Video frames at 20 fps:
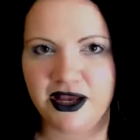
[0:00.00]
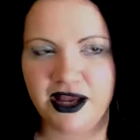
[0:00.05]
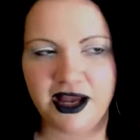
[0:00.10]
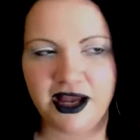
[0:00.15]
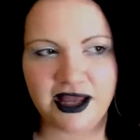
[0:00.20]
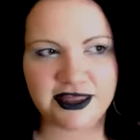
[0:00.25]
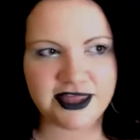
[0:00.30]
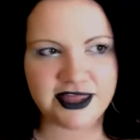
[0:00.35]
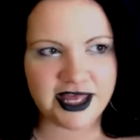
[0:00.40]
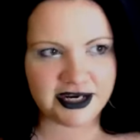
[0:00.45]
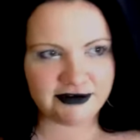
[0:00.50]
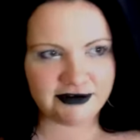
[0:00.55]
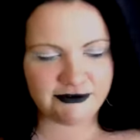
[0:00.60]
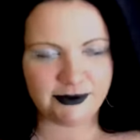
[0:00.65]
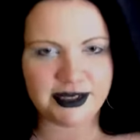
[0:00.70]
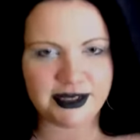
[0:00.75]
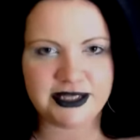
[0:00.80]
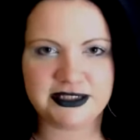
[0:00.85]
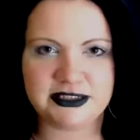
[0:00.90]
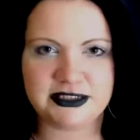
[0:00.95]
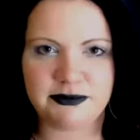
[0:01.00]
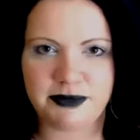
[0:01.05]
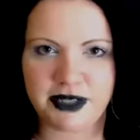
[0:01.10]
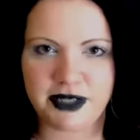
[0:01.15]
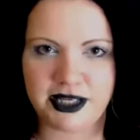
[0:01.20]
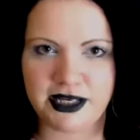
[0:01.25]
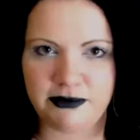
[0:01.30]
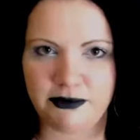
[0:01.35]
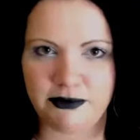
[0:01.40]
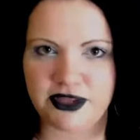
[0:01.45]
And then if we
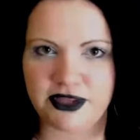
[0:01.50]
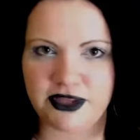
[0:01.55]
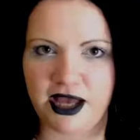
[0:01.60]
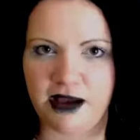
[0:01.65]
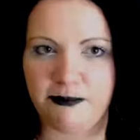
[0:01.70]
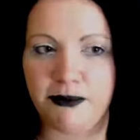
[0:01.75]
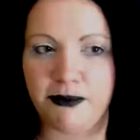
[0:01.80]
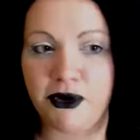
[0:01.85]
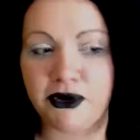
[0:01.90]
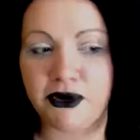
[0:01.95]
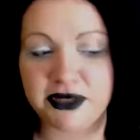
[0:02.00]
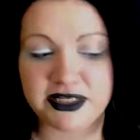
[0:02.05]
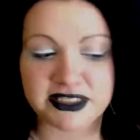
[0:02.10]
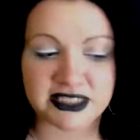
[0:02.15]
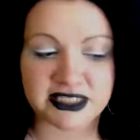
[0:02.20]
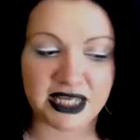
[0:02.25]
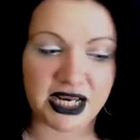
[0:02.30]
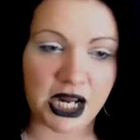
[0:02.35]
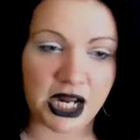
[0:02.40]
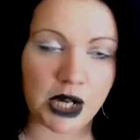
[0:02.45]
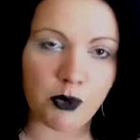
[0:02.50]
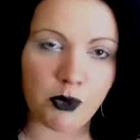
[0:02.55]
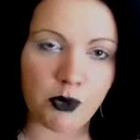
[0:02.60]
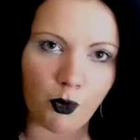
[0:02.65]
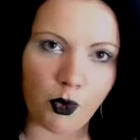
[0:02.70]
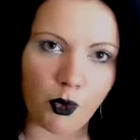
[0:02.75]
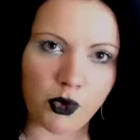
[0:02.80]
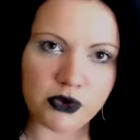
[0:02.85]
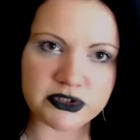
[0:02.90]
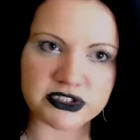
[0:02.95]
interplay with our bodies in
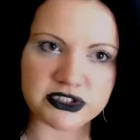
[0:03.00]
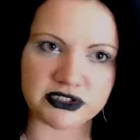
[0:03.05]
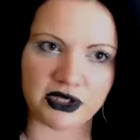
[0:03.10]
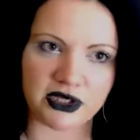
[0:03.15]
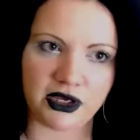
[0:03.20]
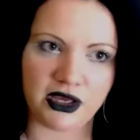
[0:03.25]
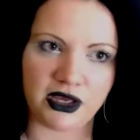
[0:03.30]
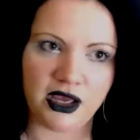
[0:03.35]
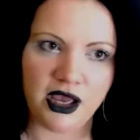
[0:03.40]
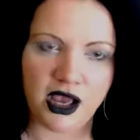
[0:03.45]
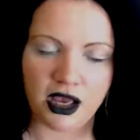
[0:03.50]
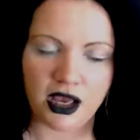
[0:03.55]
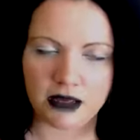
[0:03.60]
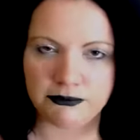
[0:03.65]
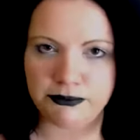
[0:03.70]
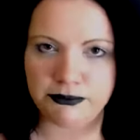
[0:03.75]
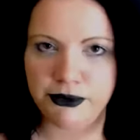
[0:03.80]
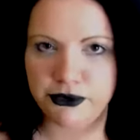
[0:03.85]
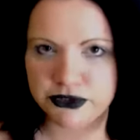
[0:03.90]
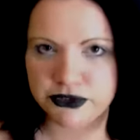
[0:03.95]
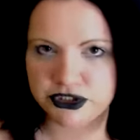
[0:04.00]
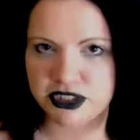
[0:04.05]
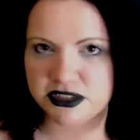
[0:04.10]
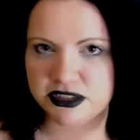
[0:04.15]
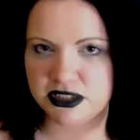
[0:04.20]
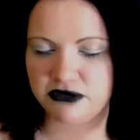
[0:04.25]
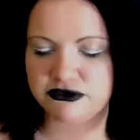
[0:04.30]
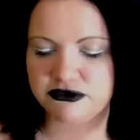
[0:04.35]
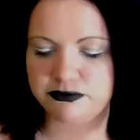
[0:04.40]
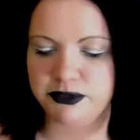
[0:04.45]
water and push
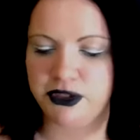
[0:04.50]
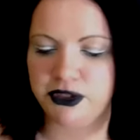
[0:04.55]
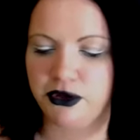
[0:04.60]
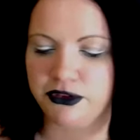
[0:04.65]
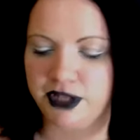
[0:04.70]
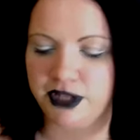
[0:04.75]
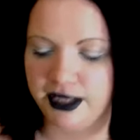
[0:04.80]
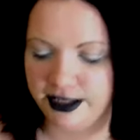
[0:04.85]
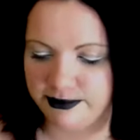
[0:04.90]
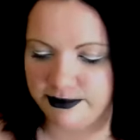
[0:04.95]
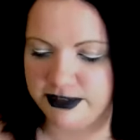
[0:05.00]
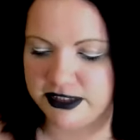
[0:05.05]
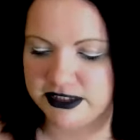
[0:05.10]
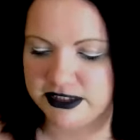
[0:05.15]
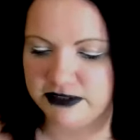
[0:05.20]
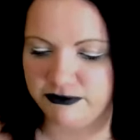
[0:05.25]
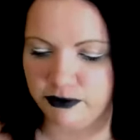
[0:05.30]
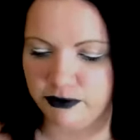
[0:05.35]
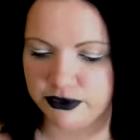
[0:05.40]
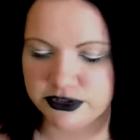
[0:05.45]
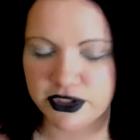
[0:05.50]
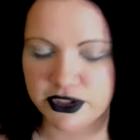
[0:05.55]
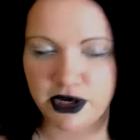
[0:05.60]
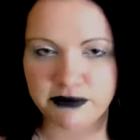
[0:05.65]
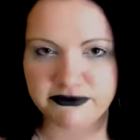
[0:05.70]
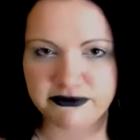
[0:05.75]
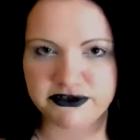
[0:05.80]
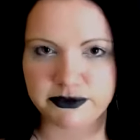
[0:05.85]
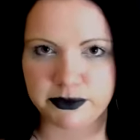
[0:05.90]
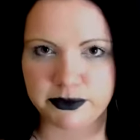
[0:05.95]
ourselves beyond the limits of what's
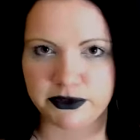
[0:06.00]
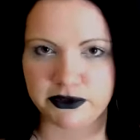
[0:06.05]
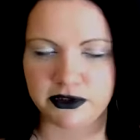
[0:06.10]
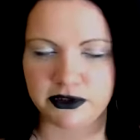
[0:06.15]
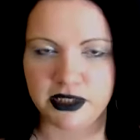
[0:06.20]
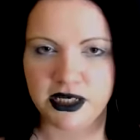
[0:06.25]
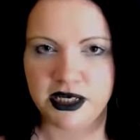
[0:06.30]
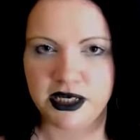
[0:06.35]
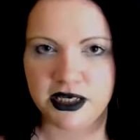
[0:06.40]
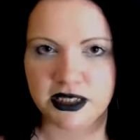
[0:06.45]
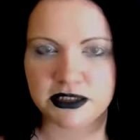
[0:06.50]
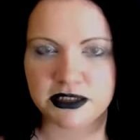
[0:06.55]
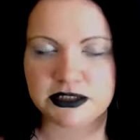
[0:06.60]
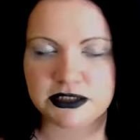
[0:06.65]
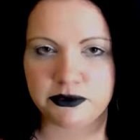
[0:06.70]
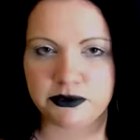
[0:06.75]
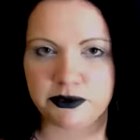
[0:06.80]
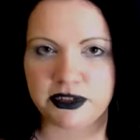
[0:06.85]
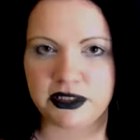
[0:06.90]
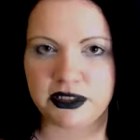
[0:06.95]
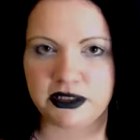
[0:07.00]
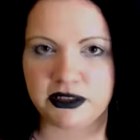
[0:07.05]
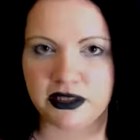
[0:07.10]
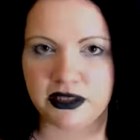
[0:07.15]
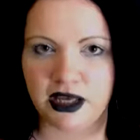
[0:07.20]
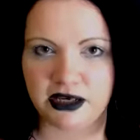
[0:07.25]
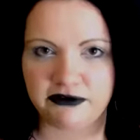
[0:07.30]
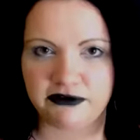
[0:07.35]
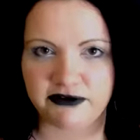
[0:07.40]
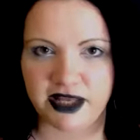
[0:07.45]
comfortable until we can
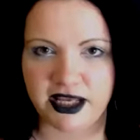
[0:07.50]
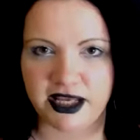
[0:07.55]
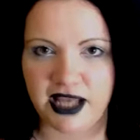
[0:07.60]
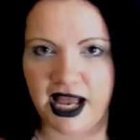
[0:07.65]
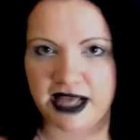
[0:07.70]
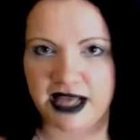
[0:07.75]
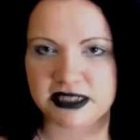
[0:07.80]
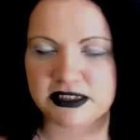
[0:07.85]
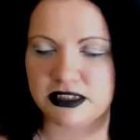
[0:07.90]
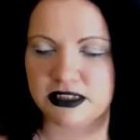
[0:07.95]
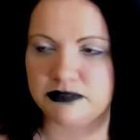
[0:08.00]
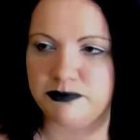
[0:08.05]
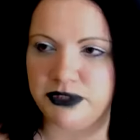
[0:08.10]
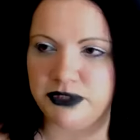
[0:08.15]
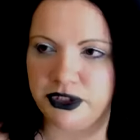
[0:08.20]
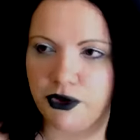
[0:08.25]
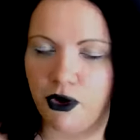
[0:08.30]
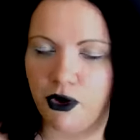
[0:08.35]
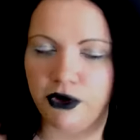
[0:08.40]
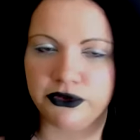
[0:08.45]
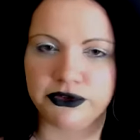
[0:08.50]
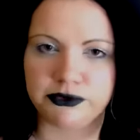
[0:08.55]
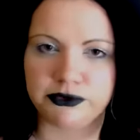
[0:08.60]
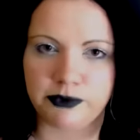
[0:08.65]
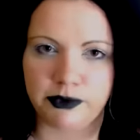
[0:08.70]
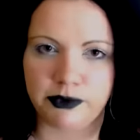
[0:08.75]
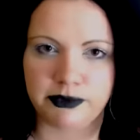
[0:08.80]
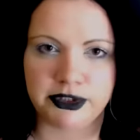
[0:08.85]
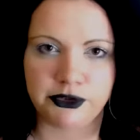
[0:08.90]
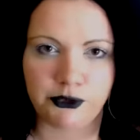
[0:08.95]
kind of like access beyond
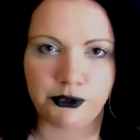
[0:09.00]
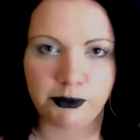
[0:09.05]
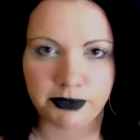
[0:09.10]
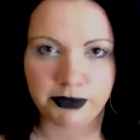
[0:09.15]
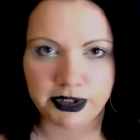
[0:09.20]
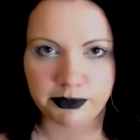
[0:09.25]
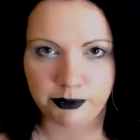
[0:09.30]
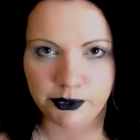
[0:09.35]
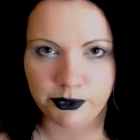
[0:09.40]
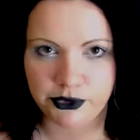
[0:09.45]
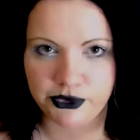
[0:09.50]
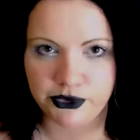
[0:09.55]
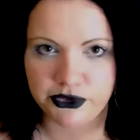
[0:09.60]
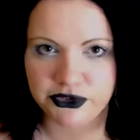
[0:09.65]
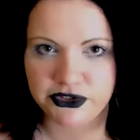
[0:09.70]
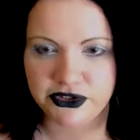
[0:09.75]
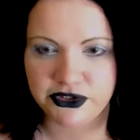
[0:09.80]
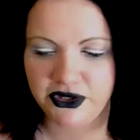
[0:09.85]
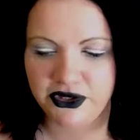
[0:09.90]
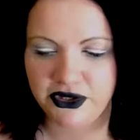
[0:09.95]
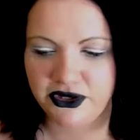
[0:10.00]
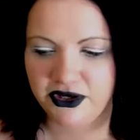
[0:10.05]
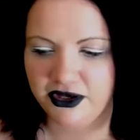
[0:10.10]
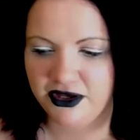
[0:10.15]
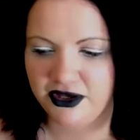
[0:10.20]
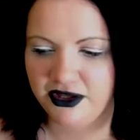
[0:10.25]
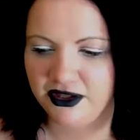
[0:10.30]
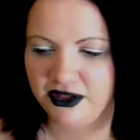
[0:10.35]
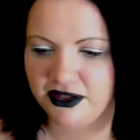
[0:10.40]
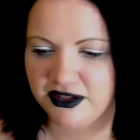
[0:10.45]
what we normally would,
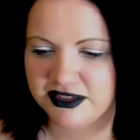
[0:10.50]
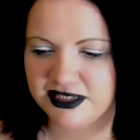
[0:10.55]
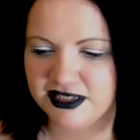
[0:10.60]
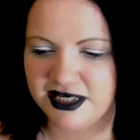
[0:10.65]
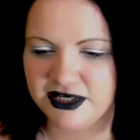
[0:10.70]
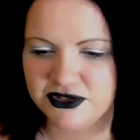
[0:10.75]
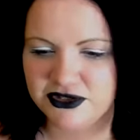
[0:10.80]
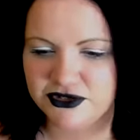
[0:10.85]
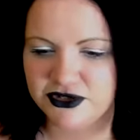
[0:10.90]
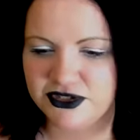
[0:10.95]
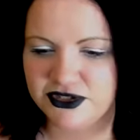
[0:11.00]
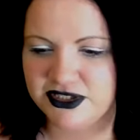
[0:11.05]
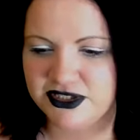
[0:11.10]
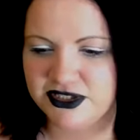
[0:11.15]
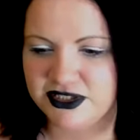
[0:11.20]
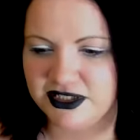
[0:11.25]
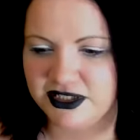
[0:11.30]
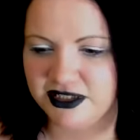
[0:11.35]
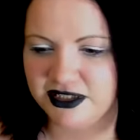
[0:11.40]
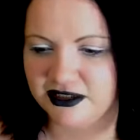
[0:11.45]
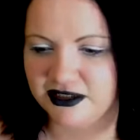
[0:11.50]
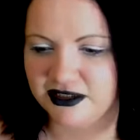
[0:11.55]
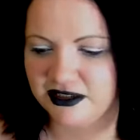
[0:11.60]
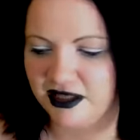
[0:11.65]
it's an interesting, I